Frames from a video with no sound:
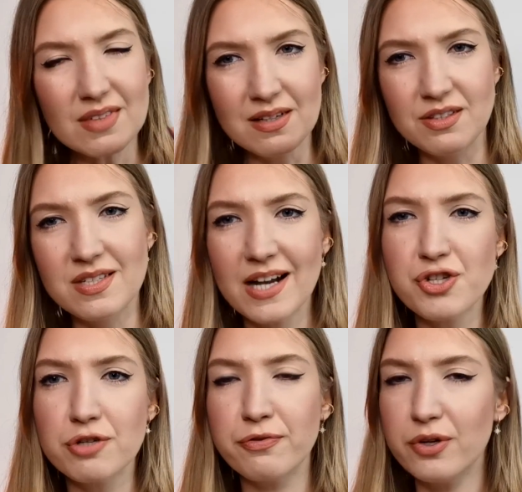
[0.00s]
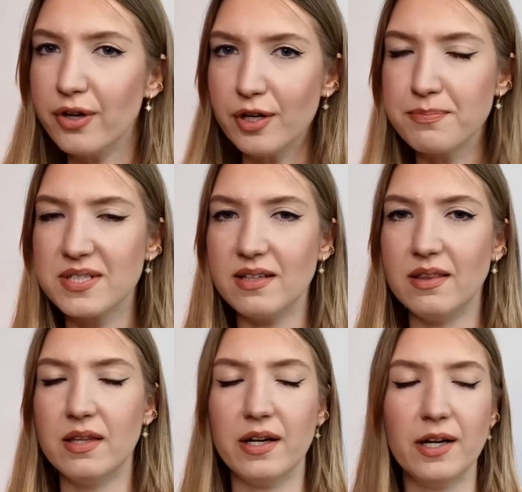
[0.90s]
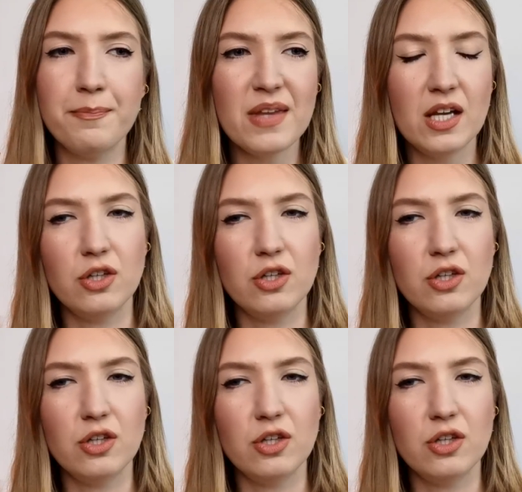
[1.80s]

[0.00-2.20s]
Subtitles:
a touch of herbs in there.